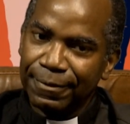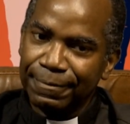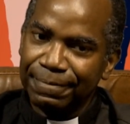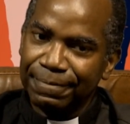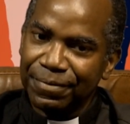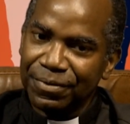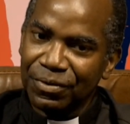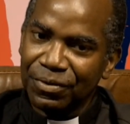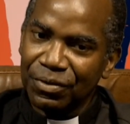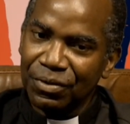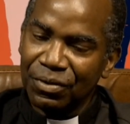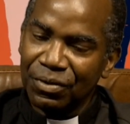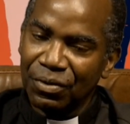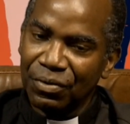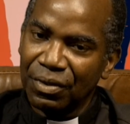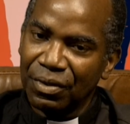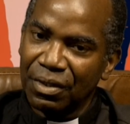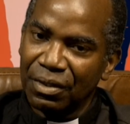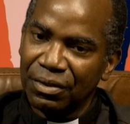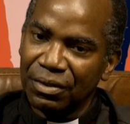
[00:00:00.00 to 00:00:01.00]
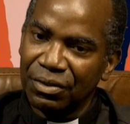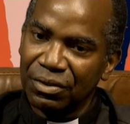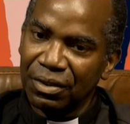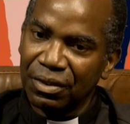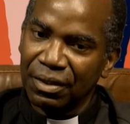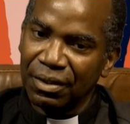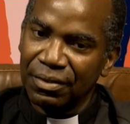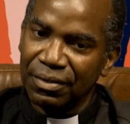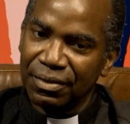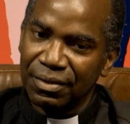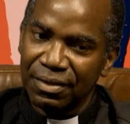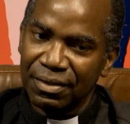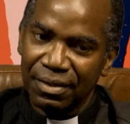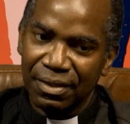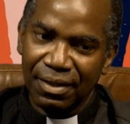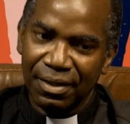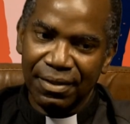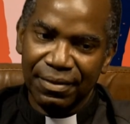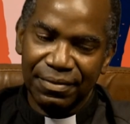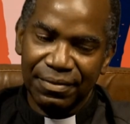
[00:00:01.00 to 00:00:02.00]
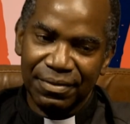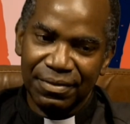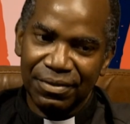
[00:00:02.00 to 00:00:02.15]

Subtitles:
So the cliches. It's not